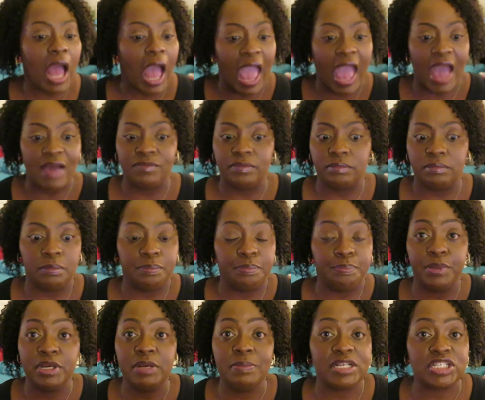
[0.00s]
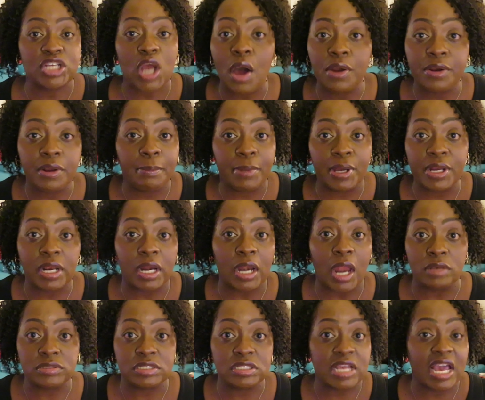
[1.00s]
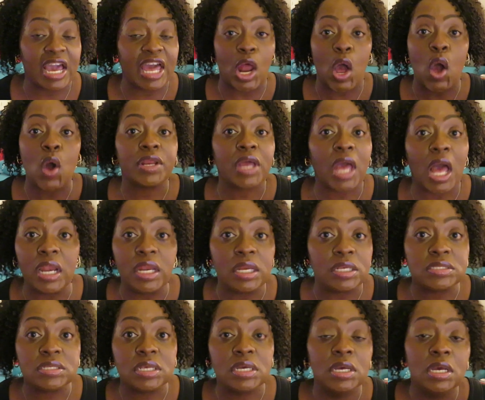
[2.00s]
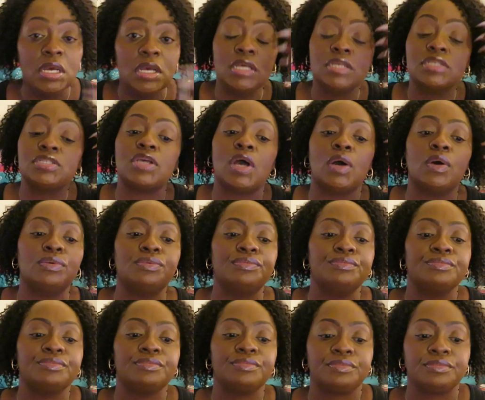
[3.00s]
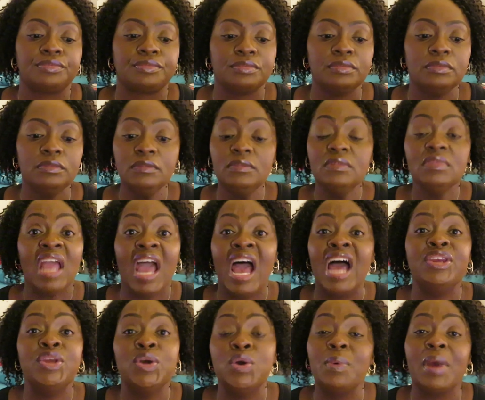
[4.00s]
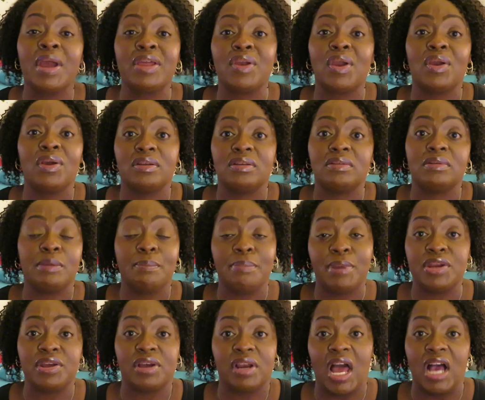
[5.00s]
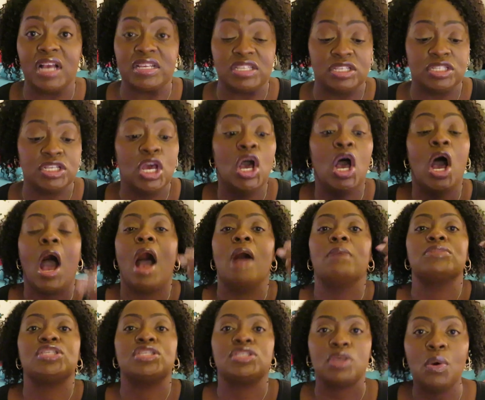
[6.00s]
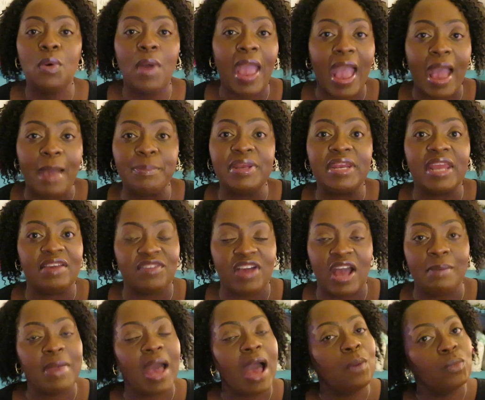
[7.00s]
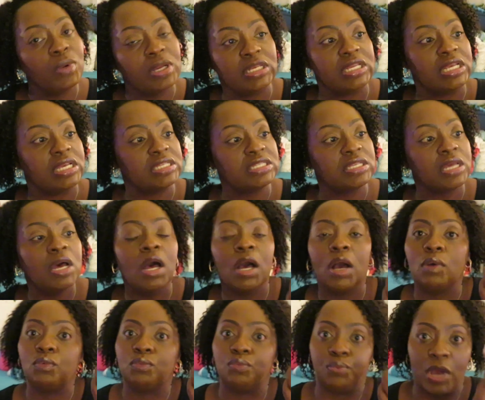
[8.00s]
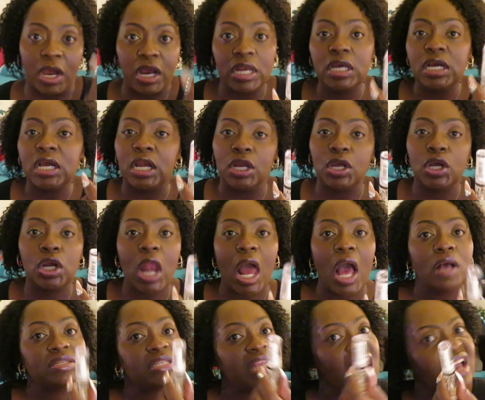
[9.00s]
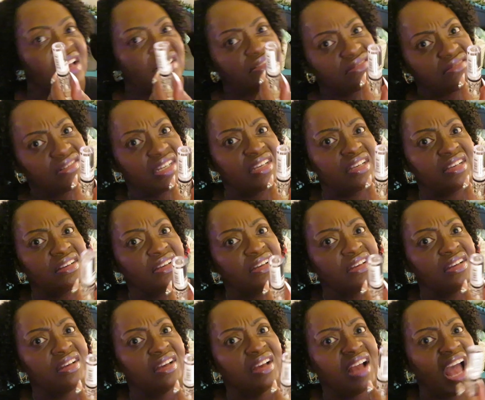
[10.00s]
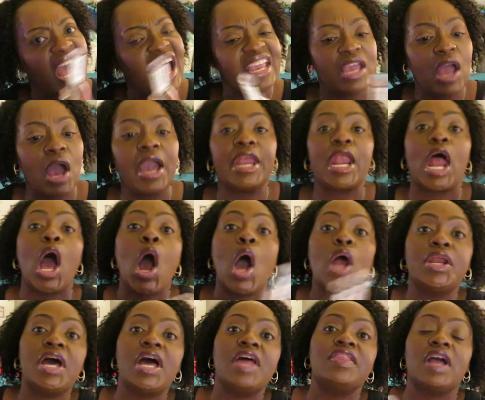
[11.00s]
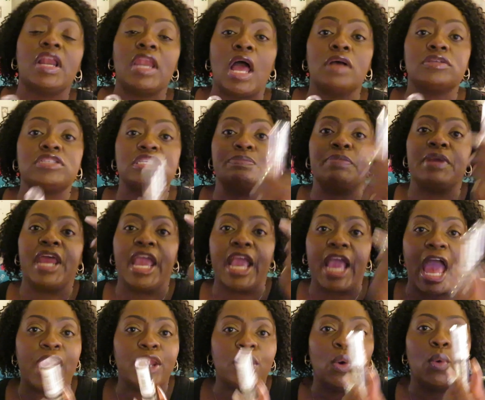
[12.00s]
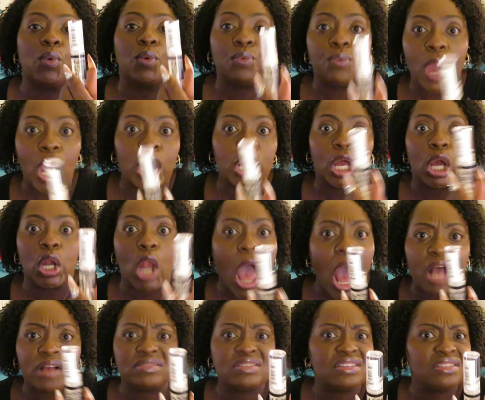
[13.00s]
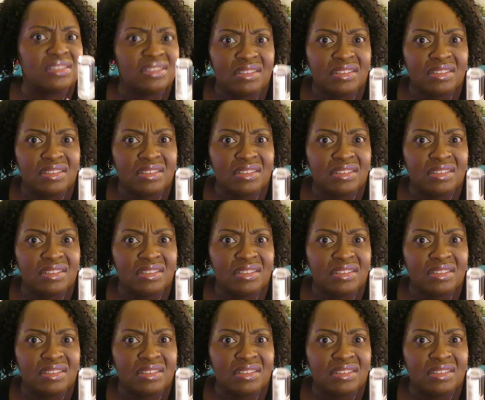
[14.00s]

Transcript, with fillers: I have pretty much all their butter glosses. I got all the colors. So I do wear their, their butter glosses. I'm so happy they've come out with this regular clear gloss. Like, what? How y'all got all the other glosses but ain't got no regular gloss?